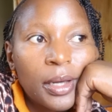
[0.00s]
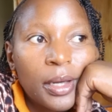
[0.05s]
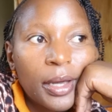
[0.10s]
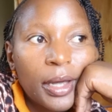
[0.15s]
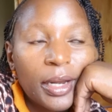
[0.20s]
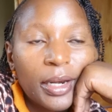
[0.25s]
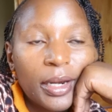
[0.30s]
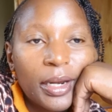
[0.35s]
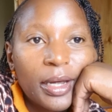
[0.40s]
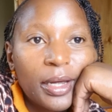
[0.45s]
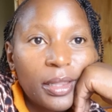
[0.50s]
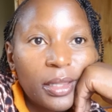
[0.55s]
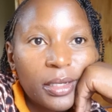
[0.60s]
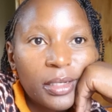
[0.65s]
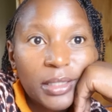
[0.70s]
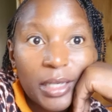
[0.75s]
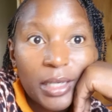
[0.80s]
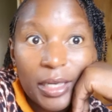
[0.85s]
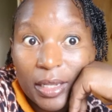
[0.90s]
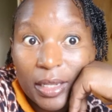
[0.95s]
and
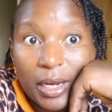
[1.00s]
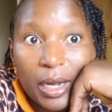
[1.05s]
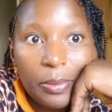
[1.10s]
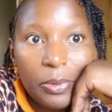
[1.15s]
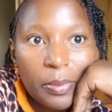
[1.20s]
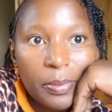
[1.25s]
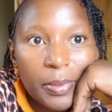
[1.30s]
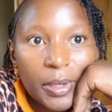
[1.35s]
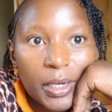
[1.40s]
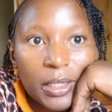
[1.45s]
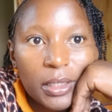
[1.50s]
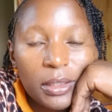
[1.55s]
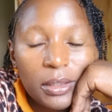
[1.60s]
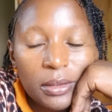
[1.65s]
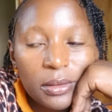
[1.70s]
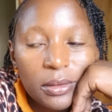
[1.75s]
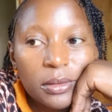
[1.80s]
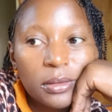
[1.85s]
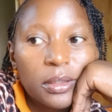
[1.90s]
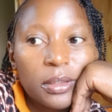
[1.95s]
others, and chamomile,
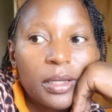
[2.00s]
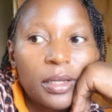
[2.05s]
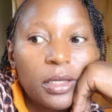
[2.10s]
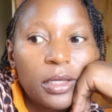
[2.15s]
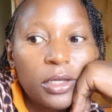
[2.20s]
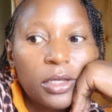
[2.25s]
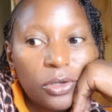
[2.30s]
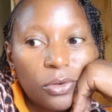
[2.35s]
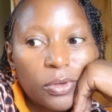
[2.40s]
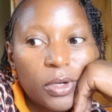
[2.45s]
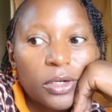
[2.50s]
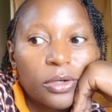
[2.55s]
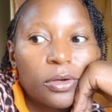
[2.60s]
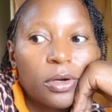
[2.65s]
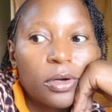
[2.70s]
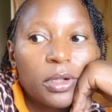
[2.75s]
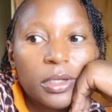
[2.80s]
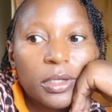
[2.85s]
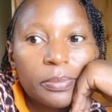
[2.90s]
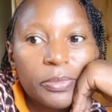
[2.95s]
I think you can
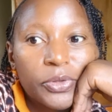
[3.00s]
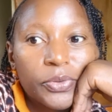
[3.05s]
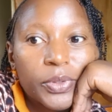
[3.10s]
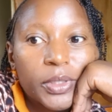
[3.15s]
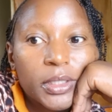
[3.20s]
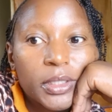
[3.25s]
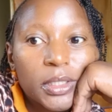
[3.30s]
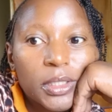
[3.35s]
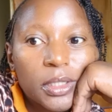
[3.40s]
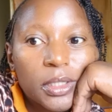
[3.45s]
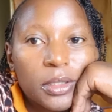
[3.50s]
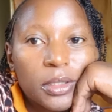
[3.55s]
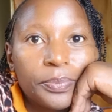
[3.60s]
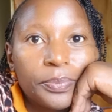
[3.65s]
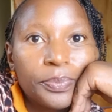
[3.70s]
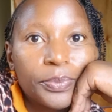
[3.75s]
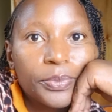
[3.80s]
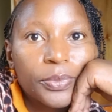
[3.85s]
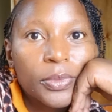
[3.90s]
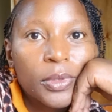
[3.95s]
call them green tea.
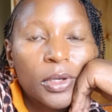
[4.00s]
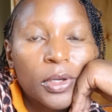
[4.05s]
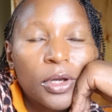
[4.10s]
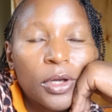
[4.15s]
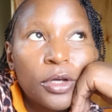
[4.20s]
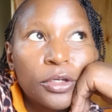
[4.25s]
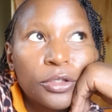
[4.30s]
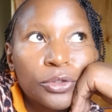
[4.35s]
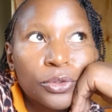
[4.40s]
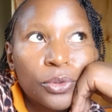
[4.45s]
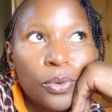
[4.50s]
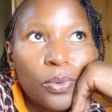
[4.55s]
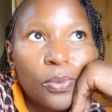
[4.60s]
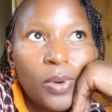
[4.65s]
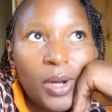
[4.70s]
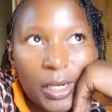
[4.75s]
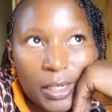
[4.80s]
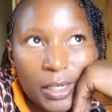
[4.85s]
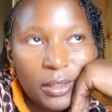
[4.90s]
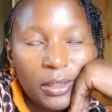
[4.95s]
So
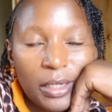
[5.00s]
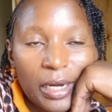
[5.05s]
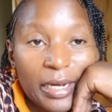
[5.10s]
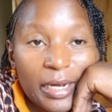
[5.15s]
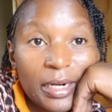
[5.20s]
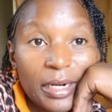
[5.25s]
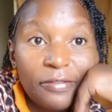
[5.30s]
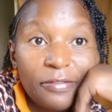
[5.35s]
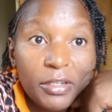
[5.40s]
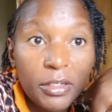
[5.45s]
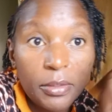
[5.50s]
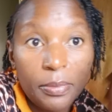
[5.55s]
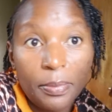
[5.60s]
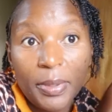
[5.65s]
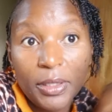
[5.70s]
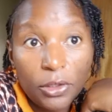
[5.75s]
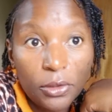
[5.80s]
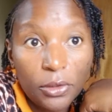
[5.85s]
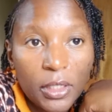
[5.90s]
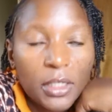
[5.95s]
one, I love it
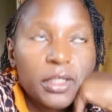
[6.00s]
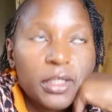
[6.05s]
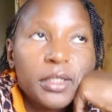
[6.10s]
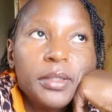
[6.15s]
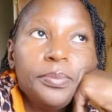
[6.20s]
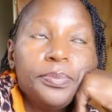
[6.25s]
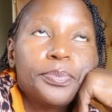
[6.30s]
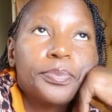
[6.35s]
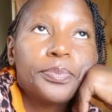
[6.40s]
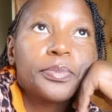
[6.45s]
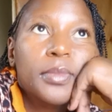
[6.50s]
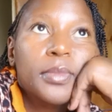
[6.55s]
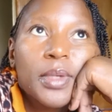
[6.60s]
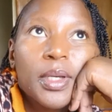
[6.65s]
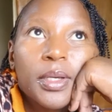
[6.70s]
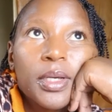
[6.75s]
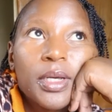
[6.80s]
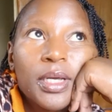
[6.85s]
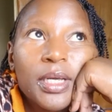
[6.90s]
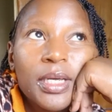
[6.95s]
personally.
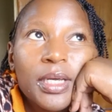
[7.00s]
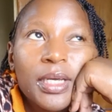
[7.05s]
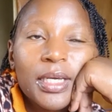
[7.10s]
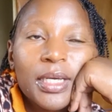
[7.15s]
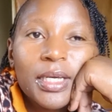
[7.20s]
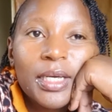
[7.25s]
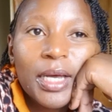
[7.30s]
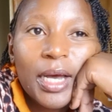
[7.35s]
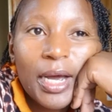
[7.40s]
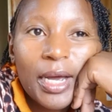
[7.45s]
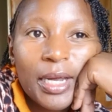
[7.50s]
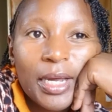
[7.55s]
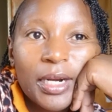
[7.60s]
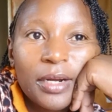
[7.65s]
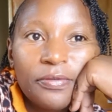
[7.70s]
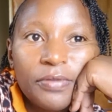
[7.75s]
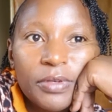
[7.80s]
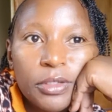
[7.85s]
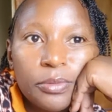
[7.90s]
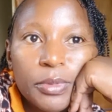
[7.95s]
I
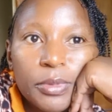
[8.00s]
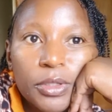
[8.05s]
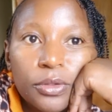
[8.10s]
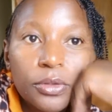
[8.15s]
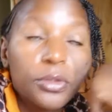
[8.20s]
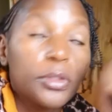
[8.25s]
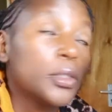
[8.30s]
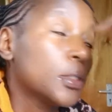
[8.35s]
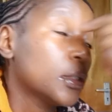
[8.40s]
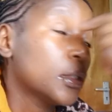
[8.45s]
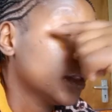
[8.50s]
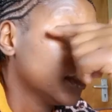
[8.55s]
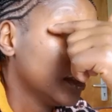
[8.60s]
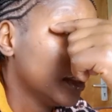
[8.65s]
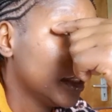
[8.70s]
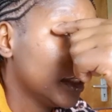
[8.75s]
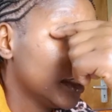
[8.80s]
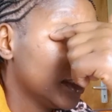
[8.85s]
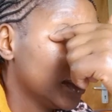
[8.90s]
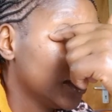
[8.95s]
love it because
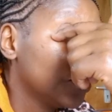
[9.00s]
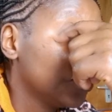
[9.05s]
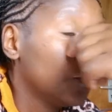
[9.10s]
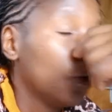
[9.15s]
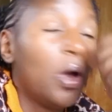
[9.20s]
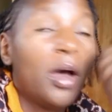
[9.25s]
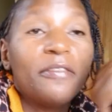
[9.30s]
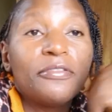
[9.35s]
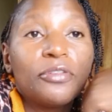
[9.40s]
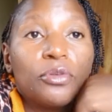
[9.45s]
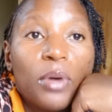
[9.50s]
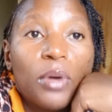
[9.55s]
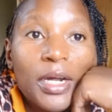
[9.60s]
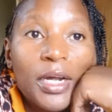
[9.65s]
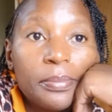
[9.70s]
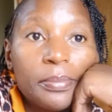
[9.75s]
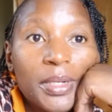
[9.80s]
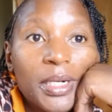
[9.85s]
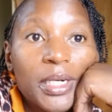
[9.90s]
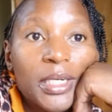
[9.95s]
you don't have to
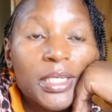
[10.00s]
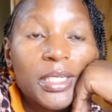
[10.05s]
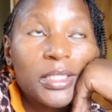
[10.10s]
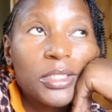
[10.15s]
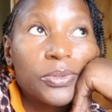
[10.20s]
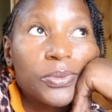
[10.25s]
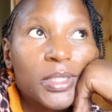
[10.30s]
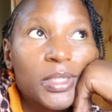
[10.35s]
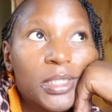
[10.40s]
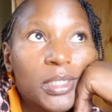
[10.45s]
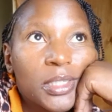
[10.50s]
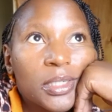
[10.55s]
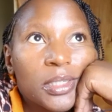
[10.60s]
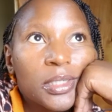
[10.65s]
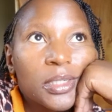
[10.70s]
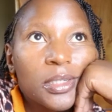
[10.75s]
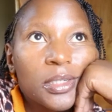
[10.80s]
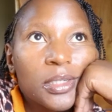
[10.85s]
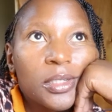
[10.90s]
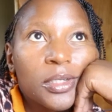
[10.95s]
add milk into it.
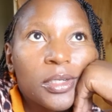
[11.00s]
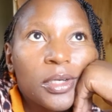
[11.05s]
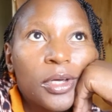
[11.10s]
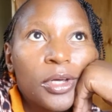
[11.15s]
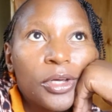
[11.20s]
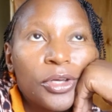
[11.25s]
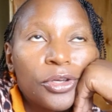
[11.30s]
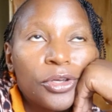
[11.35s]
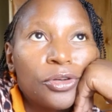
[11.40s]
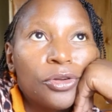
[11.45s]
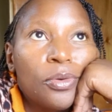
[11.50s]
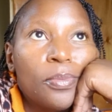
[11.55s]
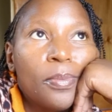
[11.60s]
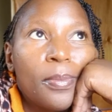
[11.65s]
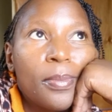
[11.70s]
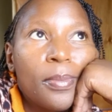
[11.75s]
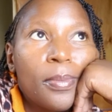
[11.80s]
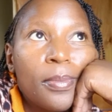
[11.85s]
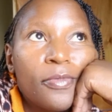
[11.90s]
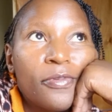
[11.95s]
You
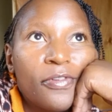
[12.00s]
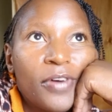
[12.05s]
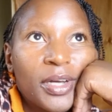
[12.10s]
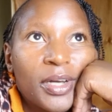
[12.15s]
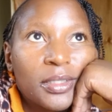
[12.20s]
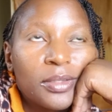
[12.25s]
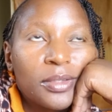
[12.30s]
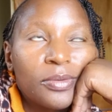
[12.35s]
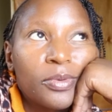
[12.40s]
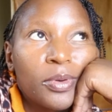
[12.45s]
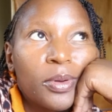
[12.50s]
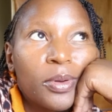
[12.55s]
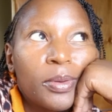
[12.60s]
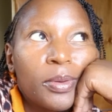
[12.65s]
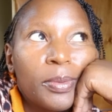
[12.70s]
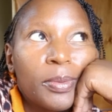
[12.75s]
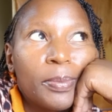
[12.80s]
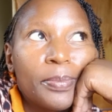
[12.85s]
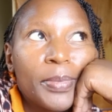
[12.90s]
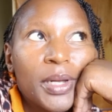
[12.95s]
know,
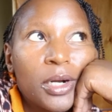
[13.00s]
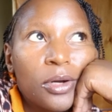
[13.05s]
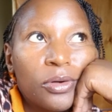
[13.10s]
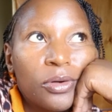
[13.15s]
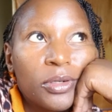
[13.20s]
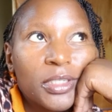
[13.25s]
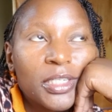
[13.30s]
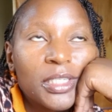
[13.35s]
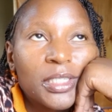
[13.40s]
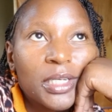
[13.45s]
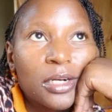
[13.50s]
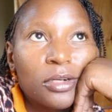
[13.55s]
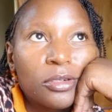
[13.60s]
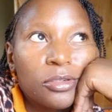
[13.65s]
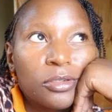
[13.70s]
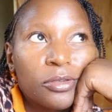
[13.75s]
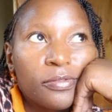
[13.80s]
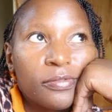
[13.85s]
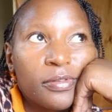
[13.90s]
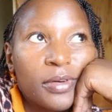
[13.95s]
milk contains a lot
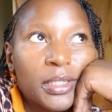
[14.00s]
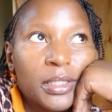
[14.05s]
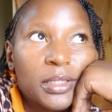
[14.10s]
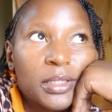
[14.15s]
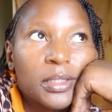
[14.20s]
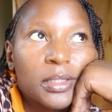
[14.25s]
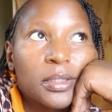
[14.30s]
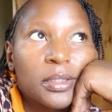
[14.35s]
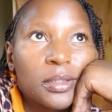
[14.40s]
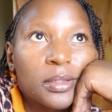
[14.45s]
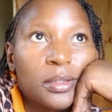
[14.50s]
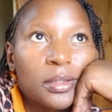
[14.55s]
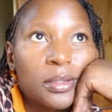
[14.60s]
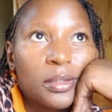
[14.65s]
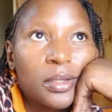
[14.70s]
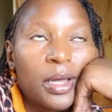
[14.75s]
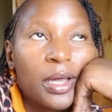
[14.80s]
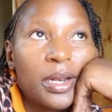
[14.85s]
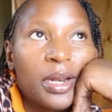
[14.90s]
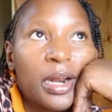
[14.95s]
of fats
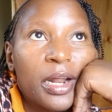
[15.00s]
and